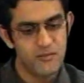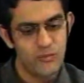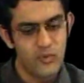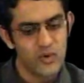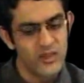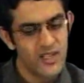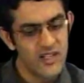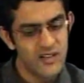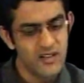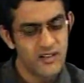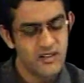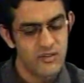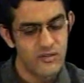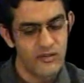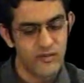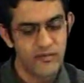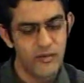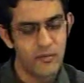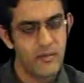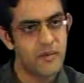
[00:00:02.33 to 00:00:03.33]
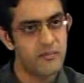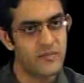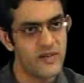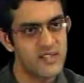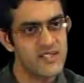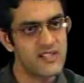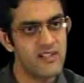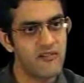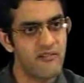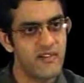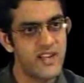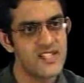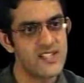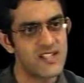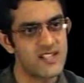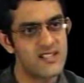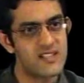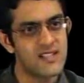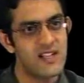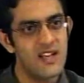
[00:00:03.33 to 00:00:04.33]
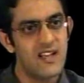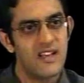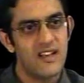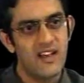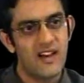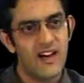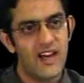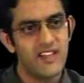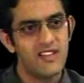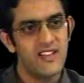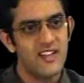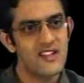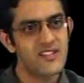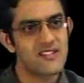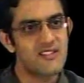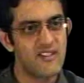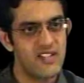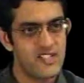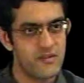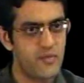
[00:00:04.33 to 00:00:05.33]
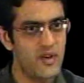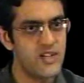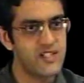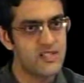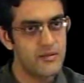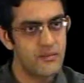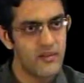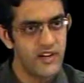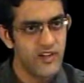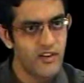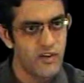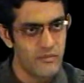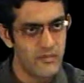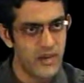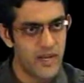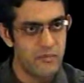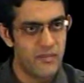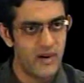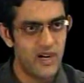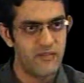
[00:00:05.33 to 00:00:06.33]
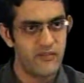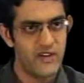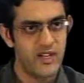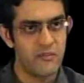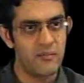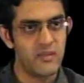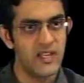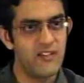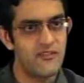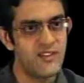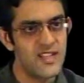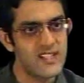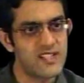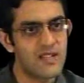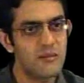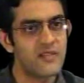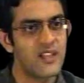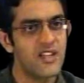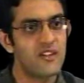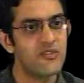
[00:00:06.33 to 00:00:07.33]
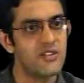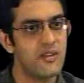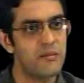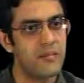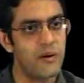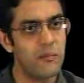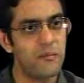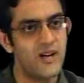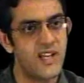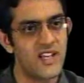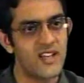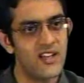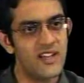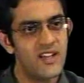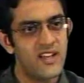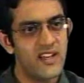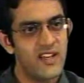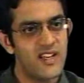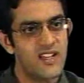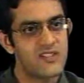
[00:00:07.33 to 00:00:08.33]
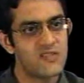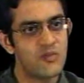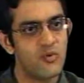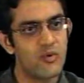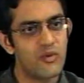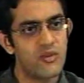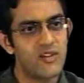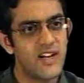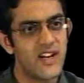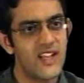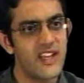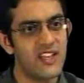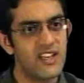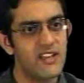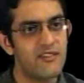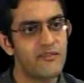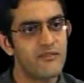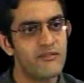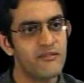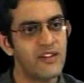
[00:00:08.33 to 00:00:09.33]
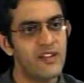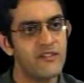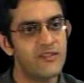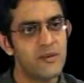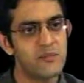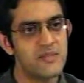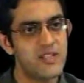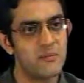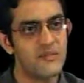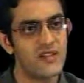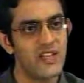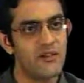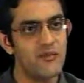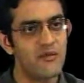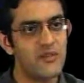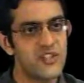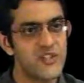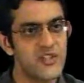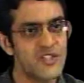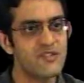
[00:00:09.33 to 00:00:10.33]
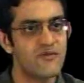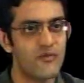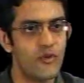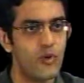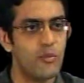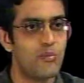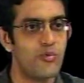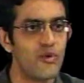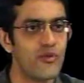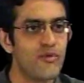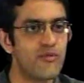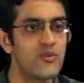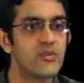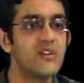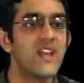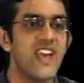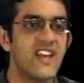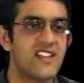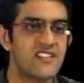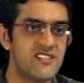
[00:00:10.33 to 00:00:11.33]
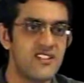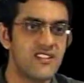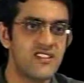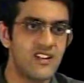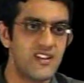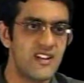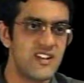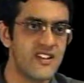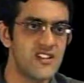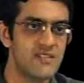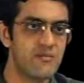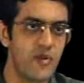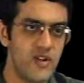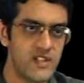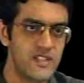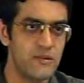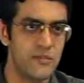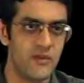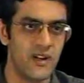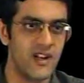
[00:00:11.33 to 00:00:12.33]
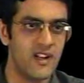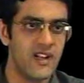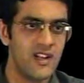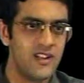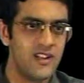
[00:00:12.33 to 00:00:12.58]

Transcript: More than, for my personal reasons, I think it's a responsibility on my part. When I'm giving something to the public, it's good that I give them something which is foolproof to the extent that it is possible.